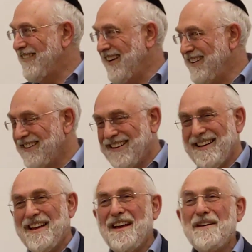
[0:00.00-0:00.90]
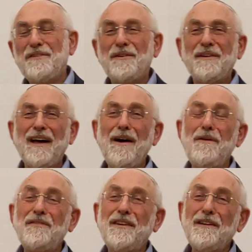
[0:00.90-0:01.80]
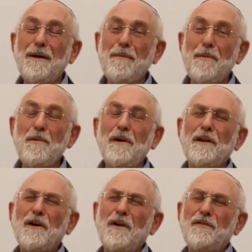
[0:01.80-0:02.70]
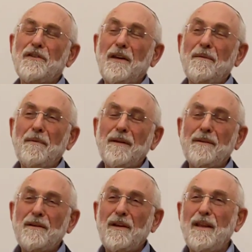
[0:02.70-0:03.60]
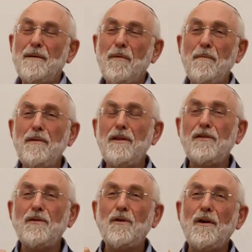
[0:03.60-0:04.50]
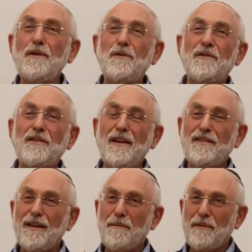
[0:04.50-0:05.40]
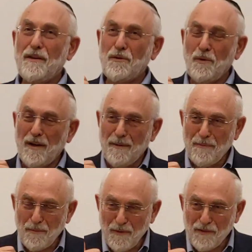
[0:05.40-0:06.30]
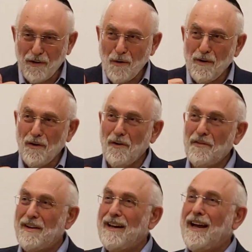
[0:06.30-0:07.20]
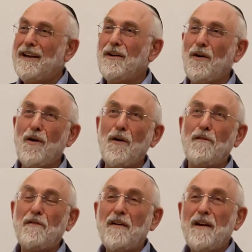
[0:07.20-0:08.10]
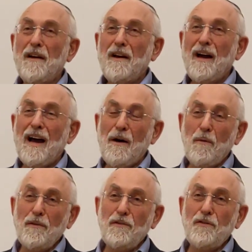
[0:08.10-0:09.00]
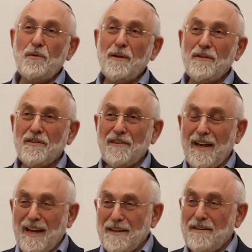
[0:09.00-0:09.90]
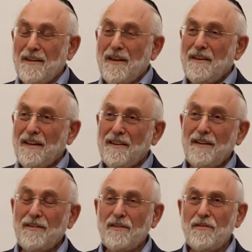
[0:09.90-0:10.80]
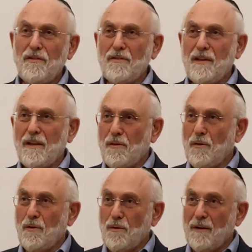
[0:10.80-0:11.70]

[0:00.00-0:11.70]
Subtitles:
Wait. So now says Rav Baruch Kanachowski, but the moment that you're going to say something to him, which go along the line of, I want you to understand that this you